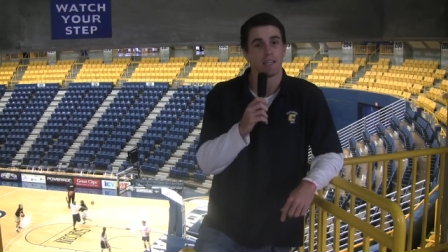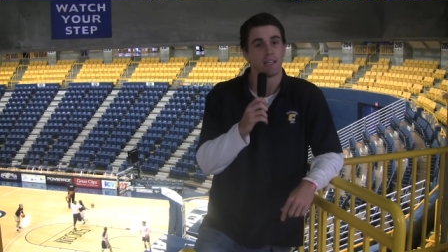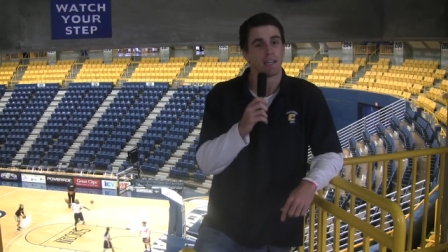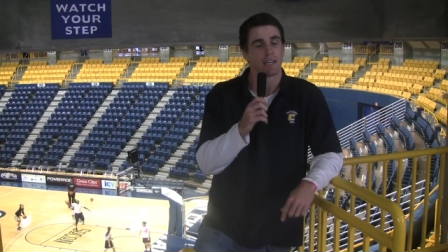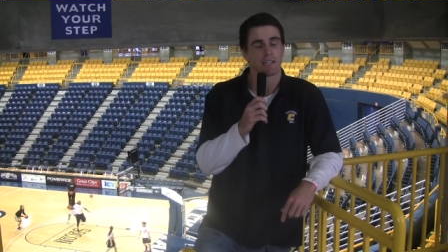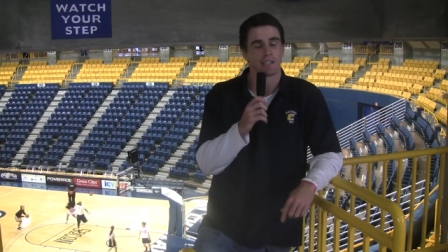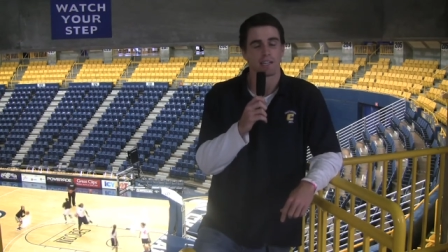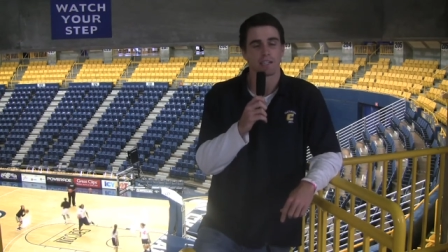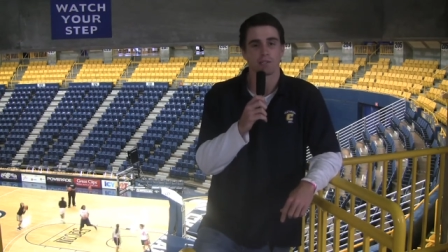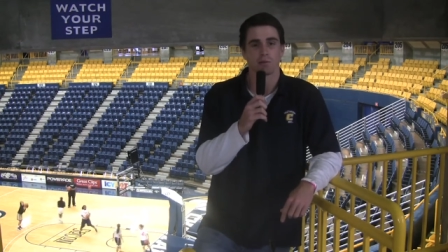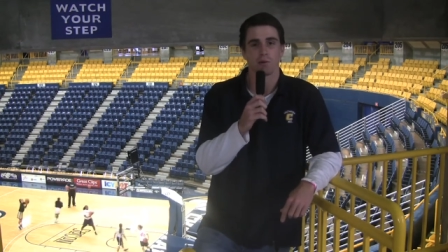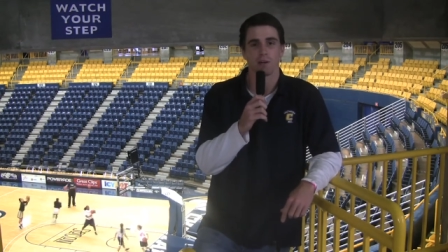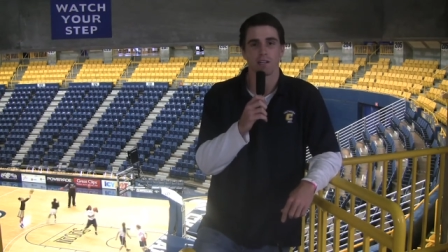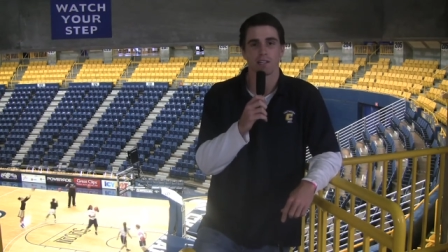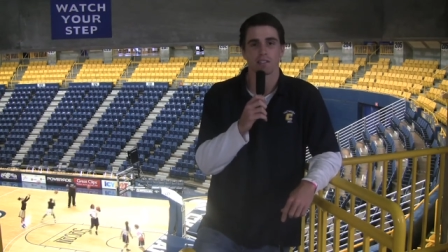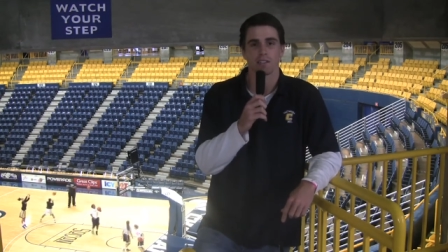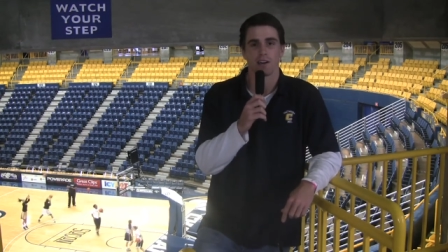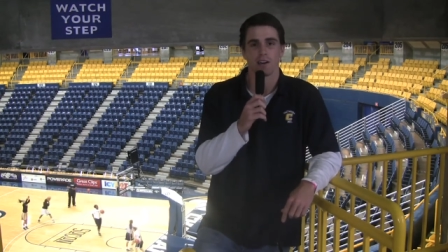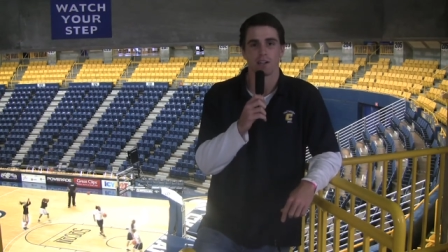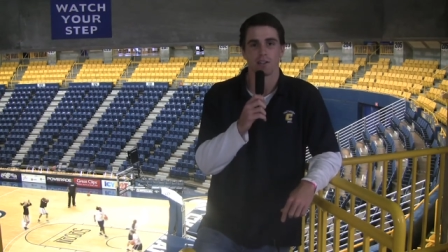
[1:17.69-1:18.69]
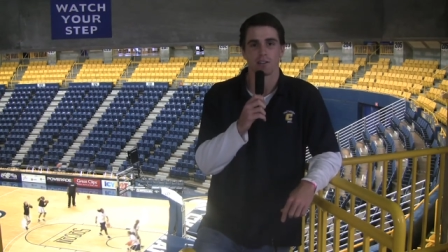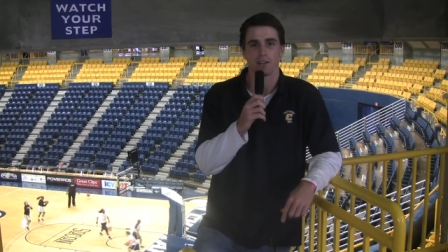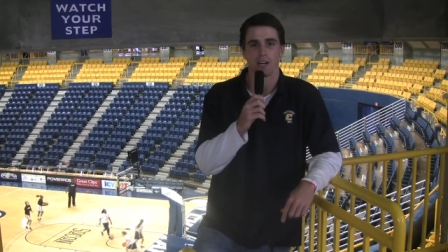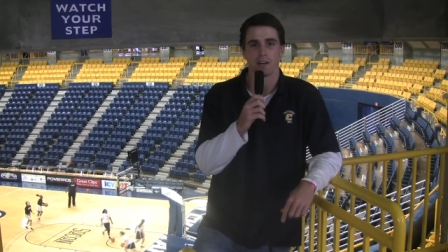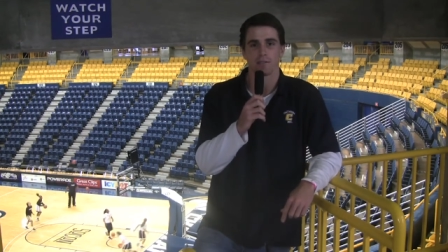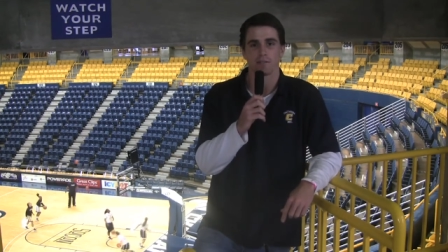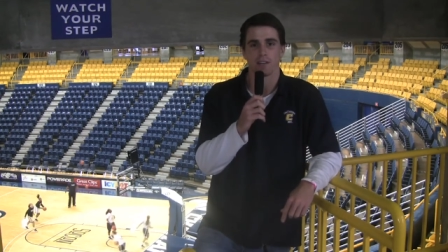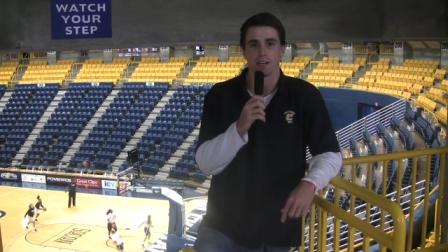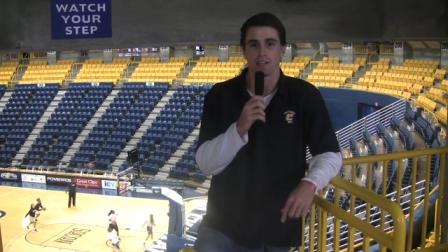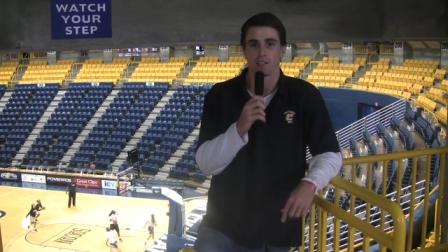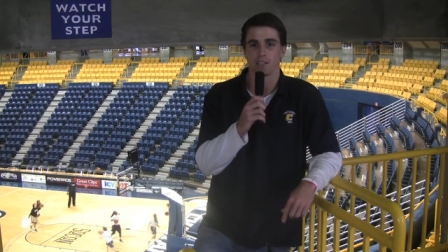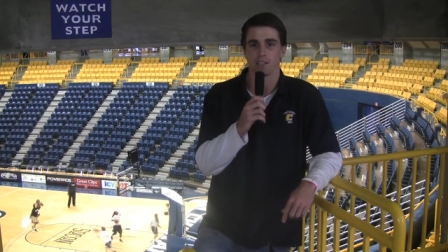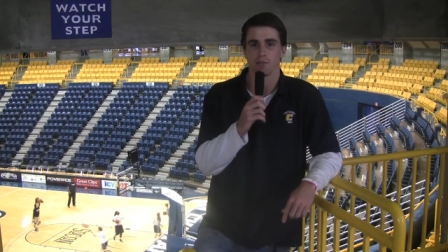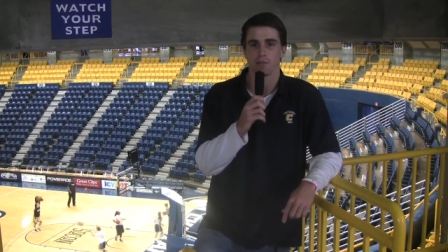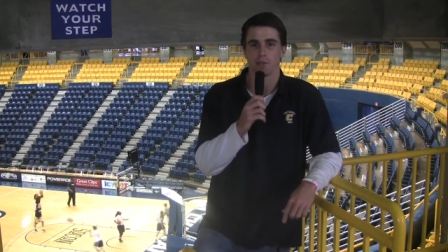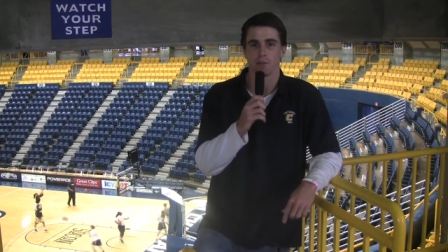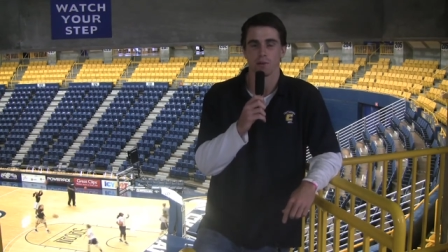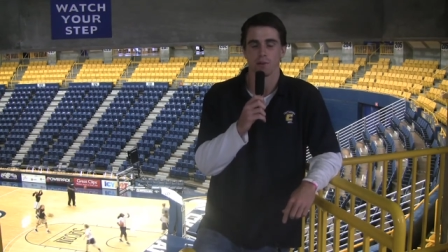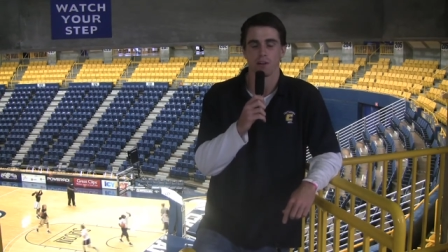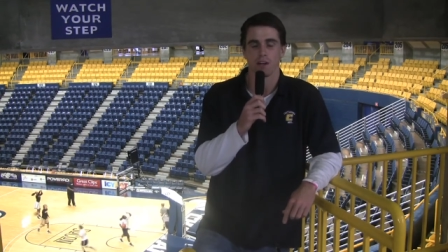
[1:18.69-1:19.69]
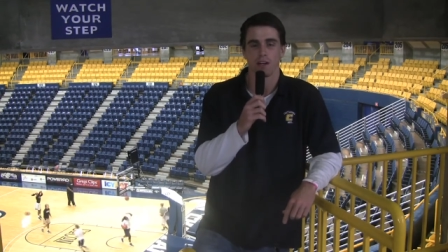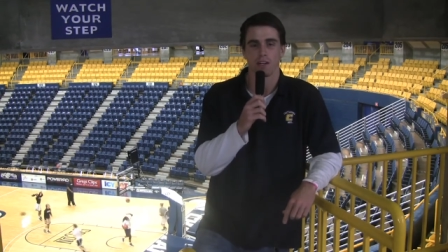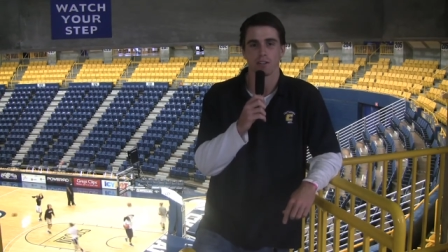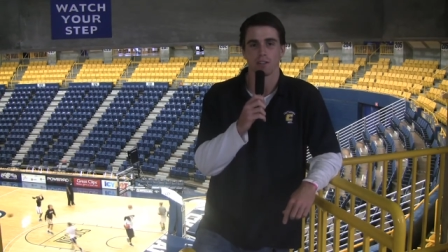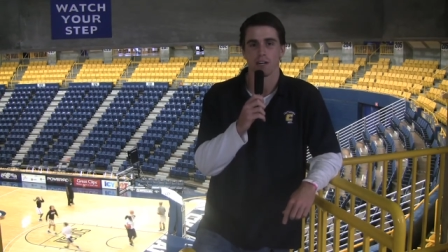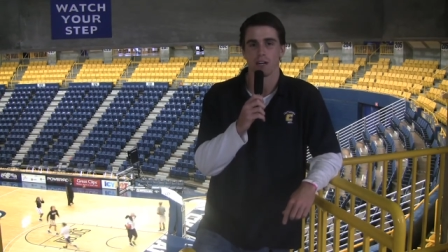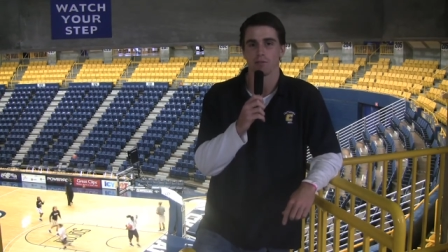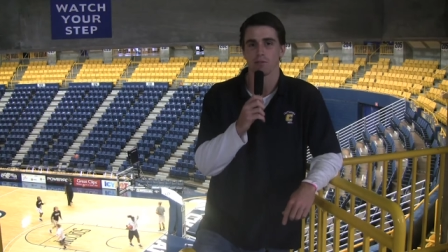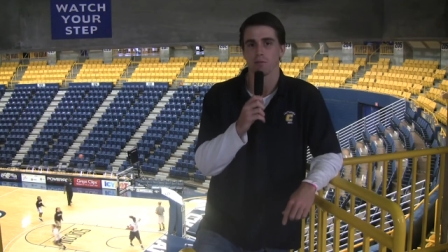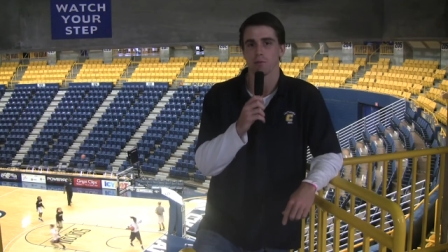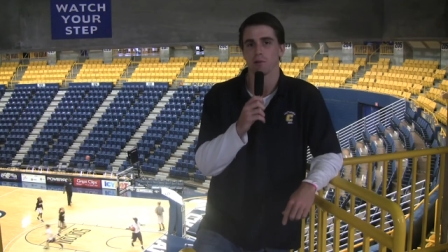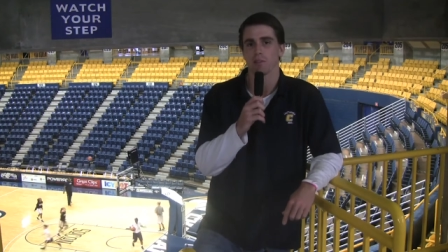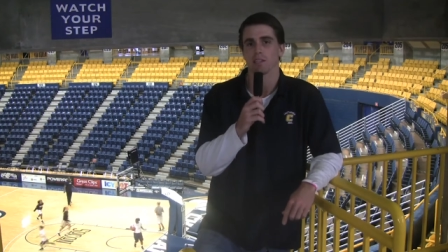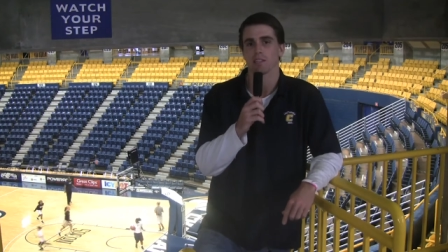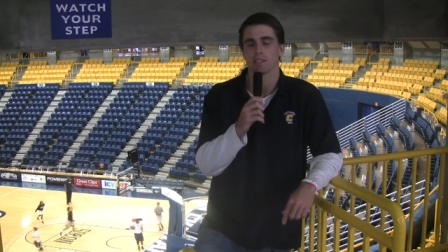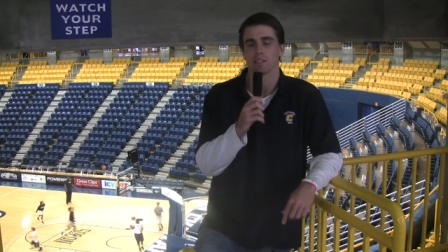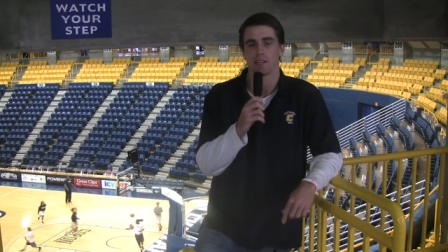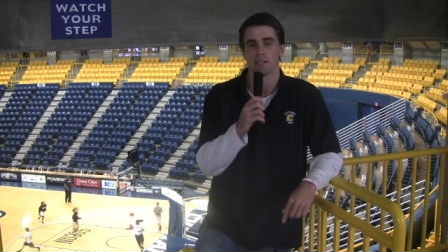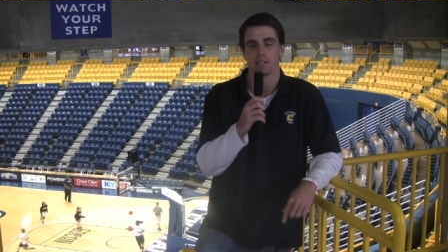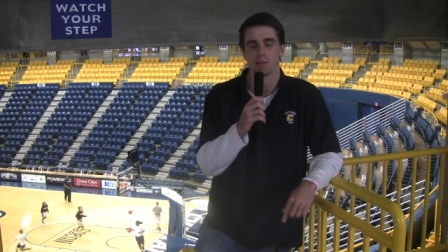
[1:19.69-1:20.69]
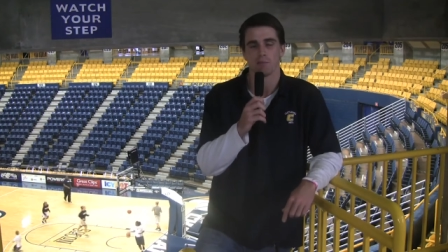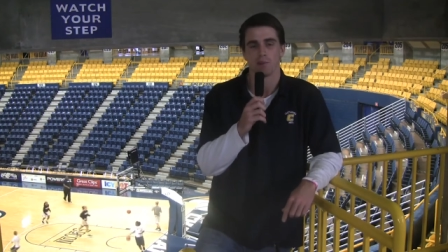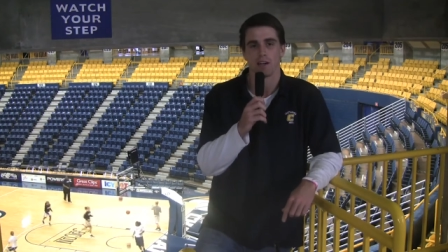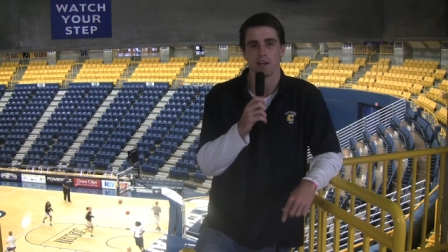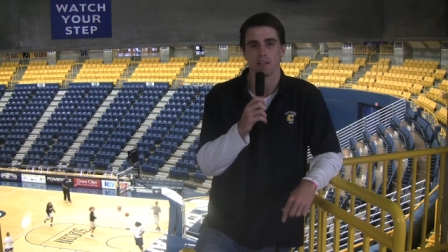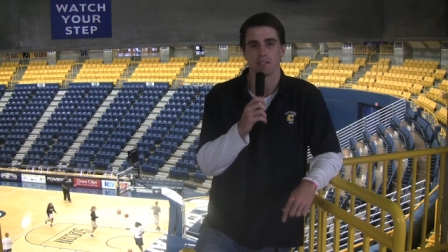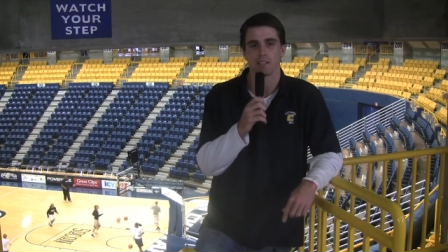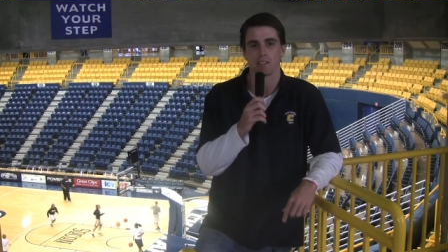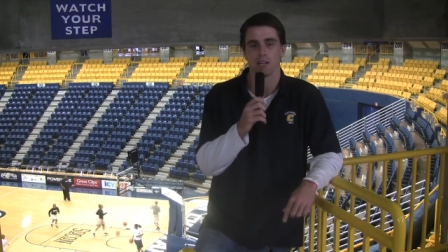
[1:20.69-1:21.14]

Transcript: And guess what? It's autograph night. So if you want to autograph one of these Lady Mocs,